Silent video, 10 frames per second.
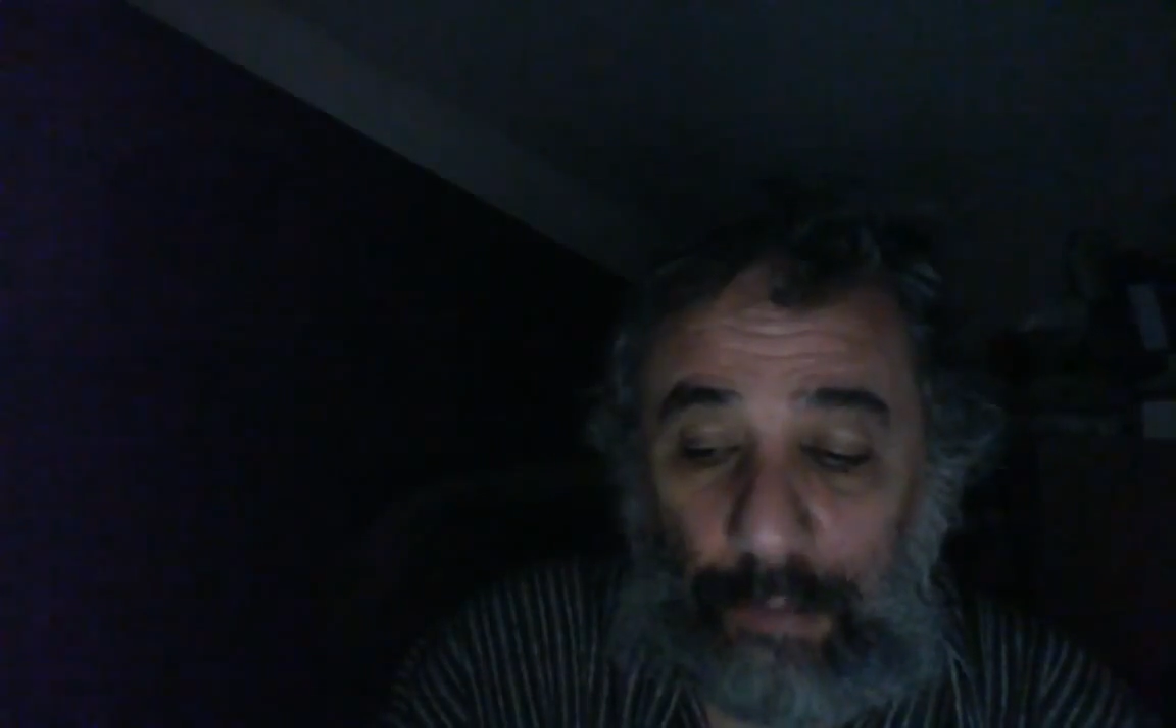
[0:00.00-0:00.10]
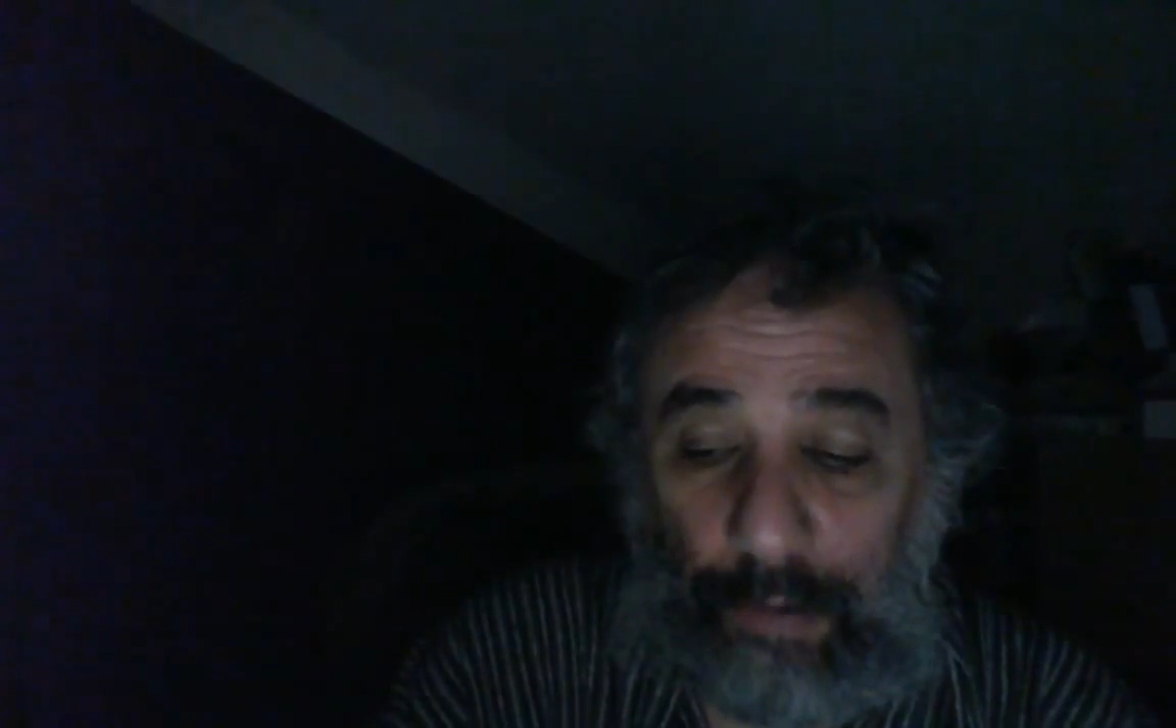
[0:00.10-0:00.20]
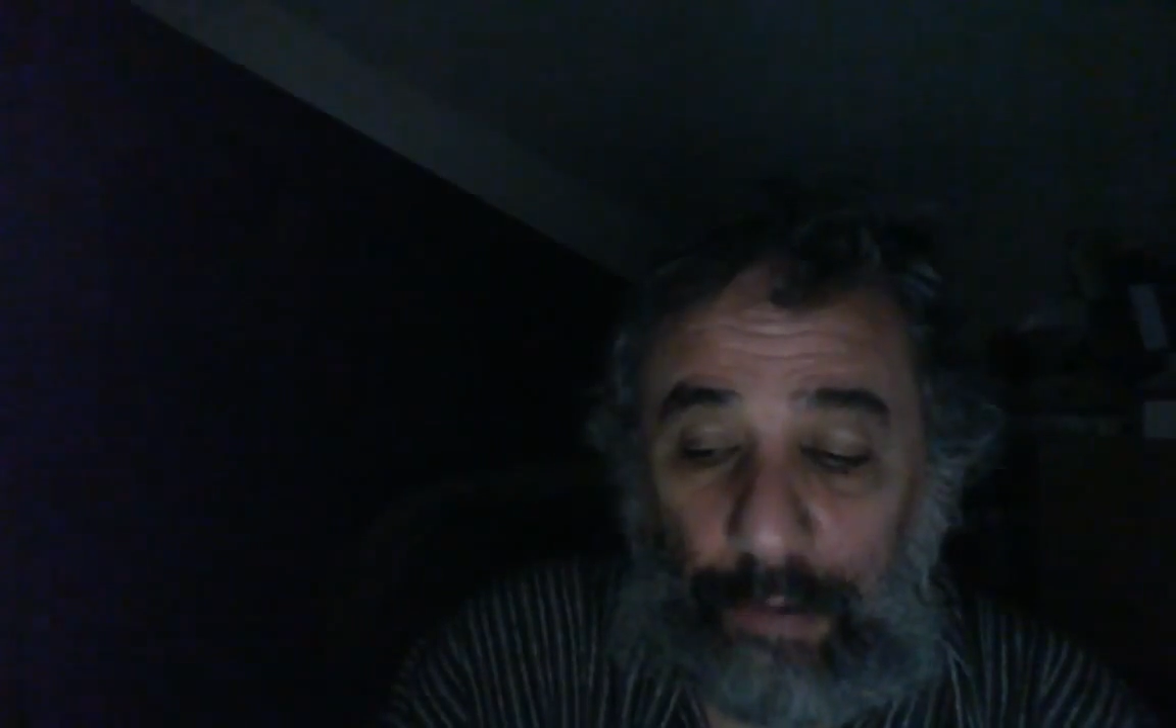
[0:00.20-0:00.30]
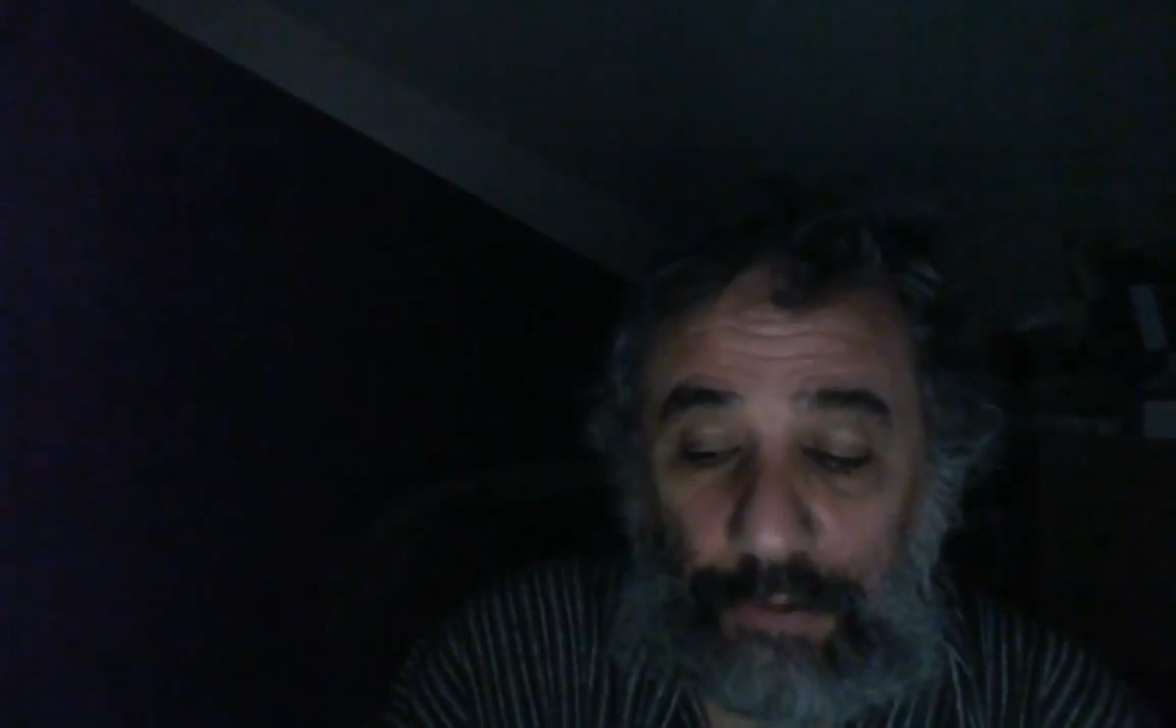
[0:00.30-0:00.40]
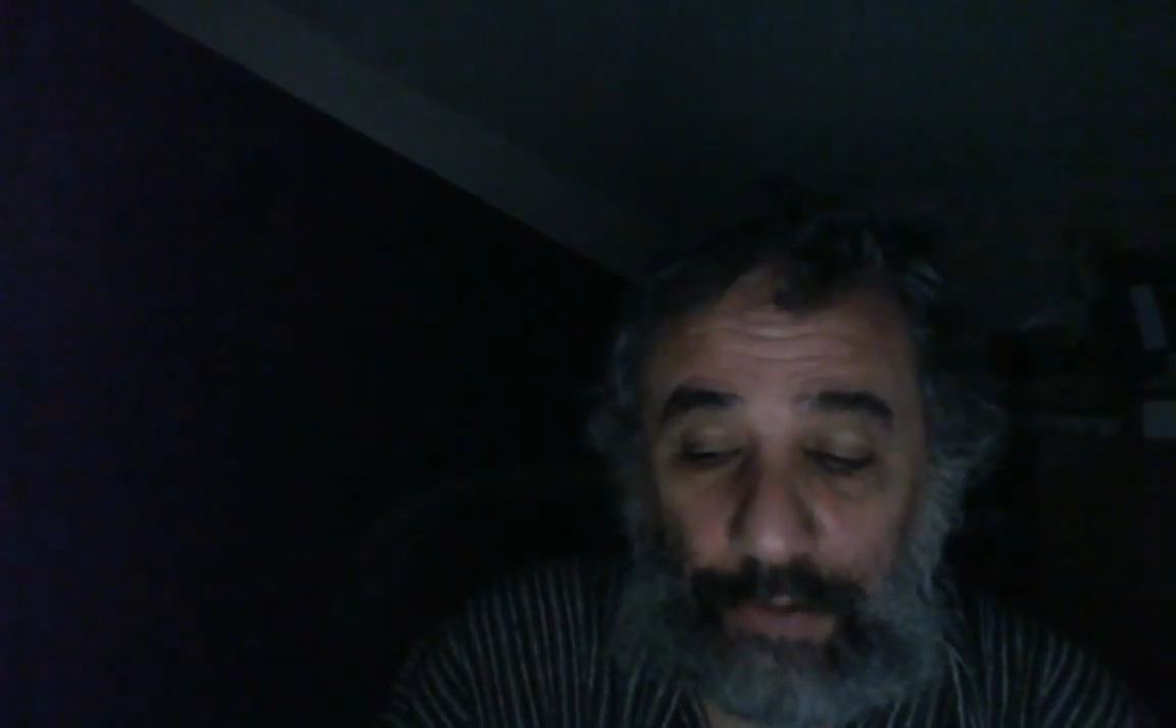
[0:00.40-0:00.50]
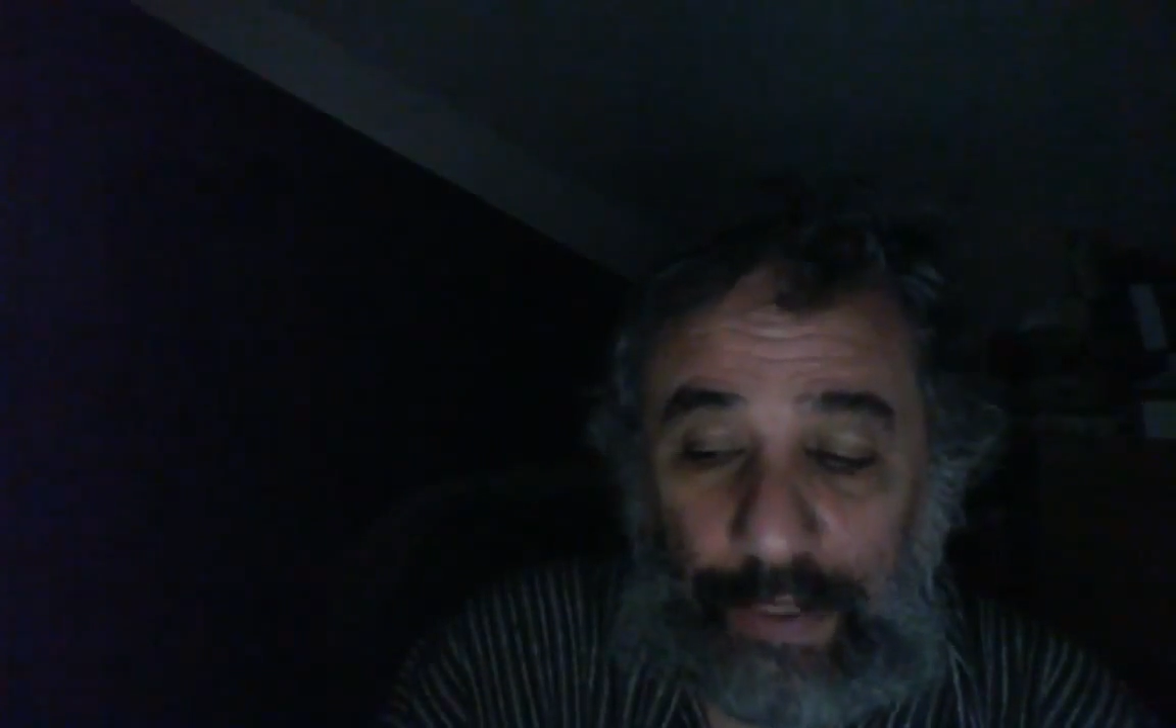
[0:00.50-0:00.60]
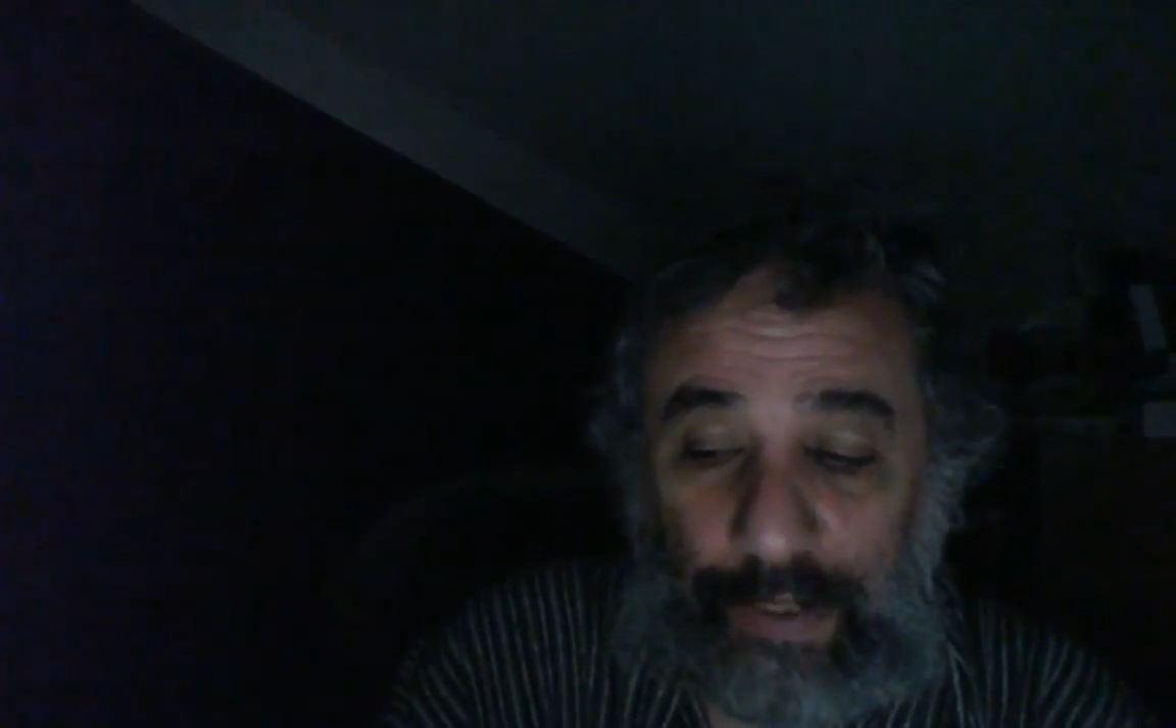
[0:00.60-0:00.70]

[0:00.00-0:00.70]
laboratory